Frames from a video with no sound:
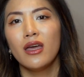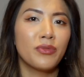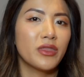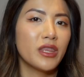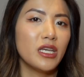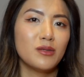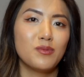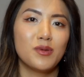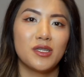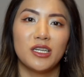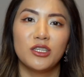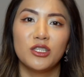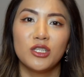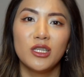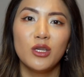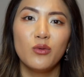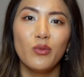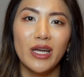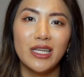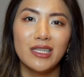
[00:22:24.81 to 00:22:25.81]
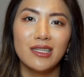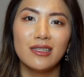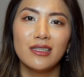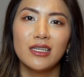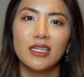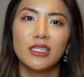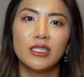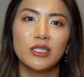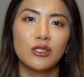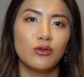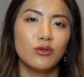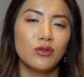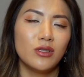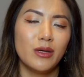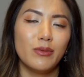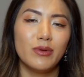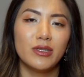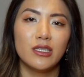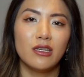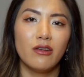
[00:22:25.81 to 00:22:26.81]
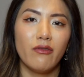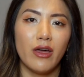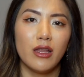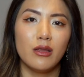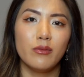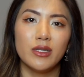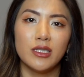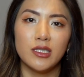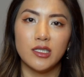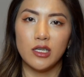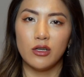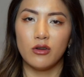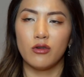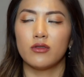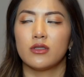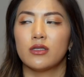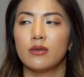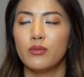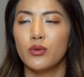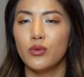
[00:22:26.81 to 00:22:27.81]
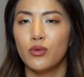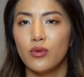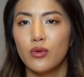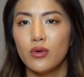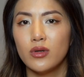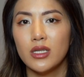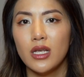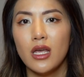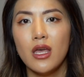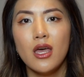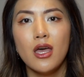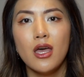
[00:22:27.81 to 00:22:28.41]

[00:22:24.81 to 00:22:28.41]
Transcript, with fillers: There's potentially waiting lists or limited availability across across the board.